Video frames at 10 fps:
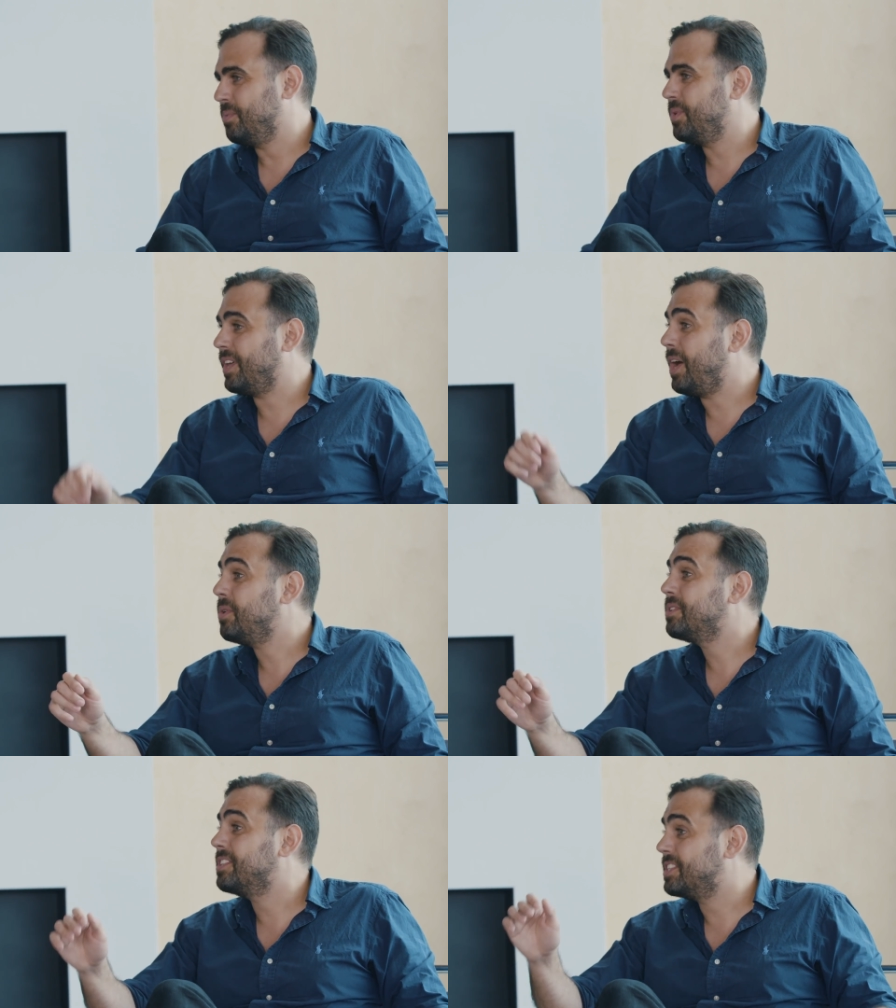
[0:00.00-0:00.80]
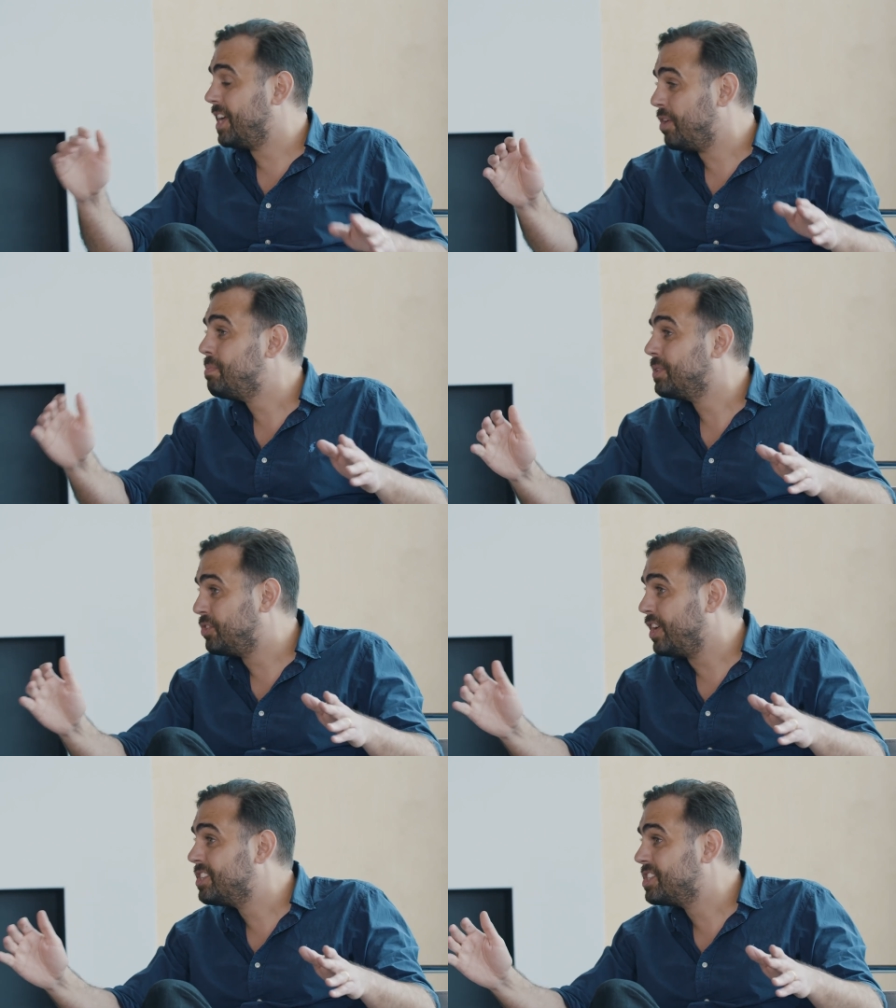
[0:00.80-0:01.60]
without the terrible
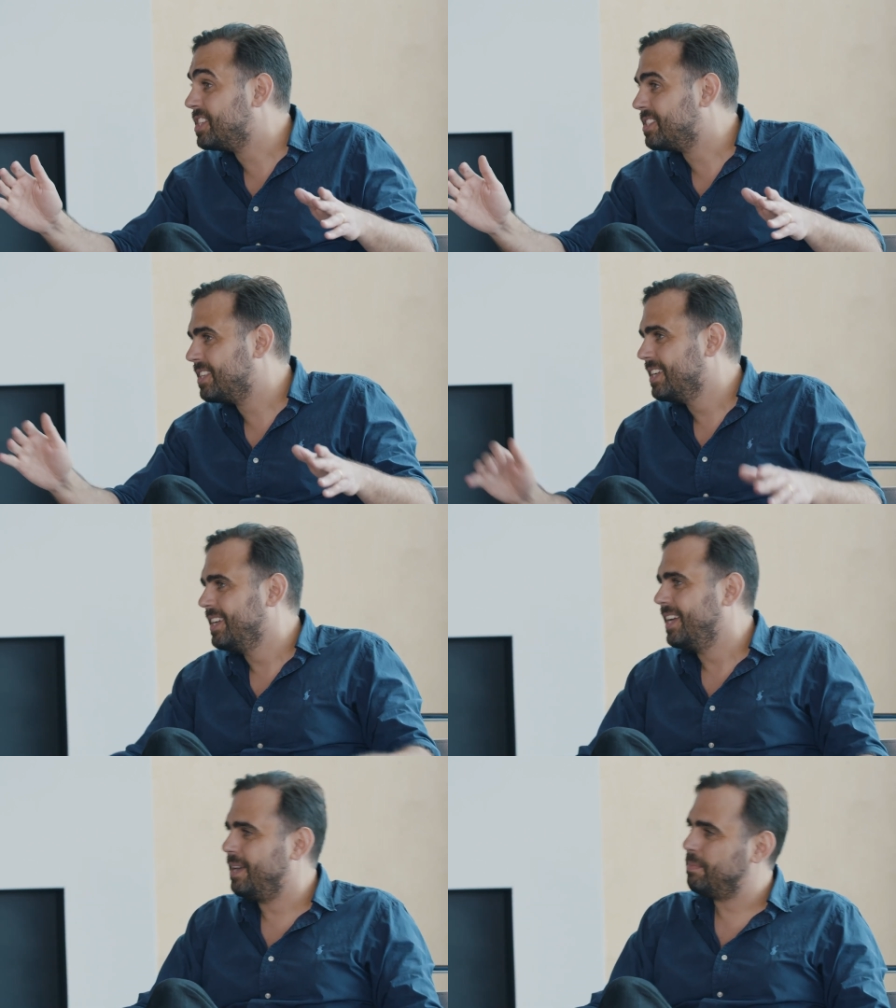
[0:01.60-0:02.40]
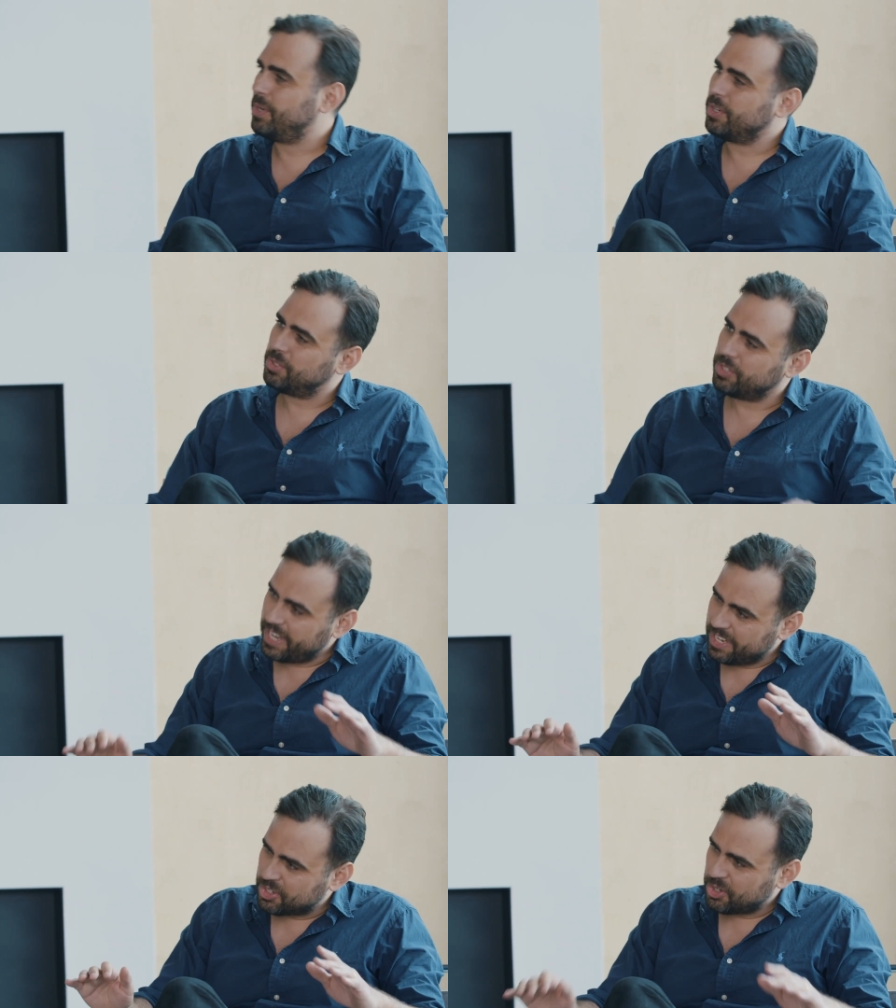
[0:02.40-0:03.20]
tragedies. Mm -hmm. And because
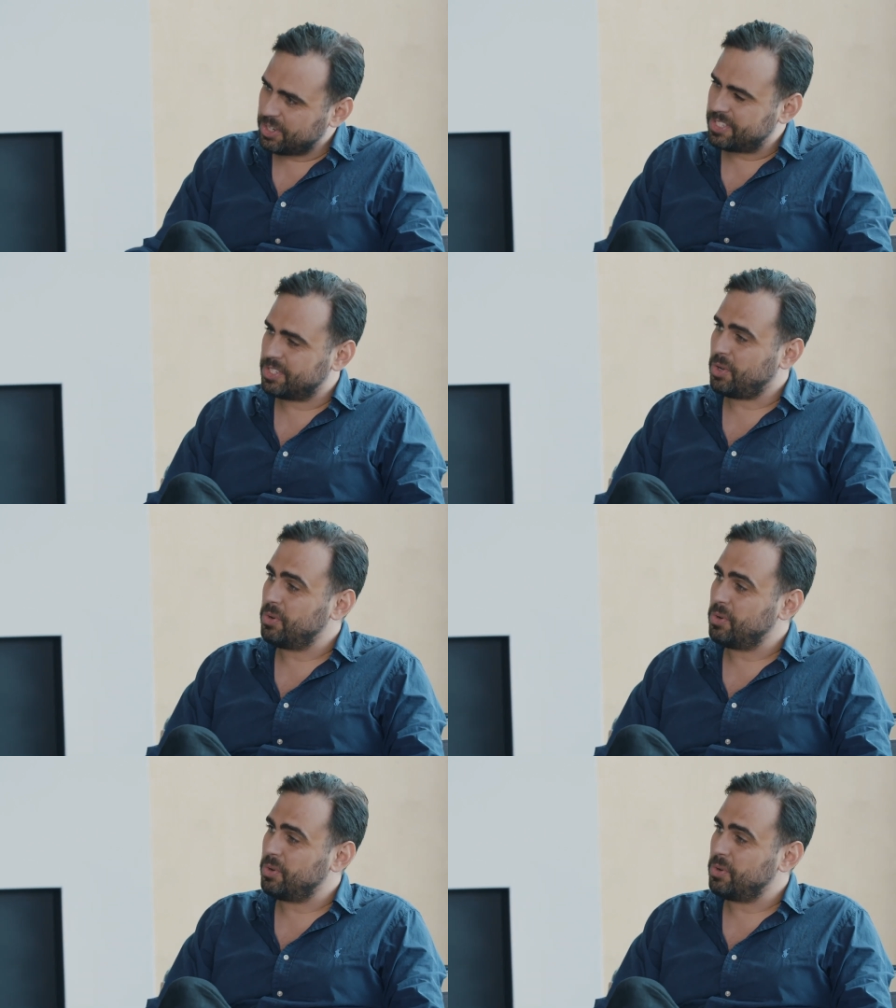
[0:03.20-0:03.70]
today insurance is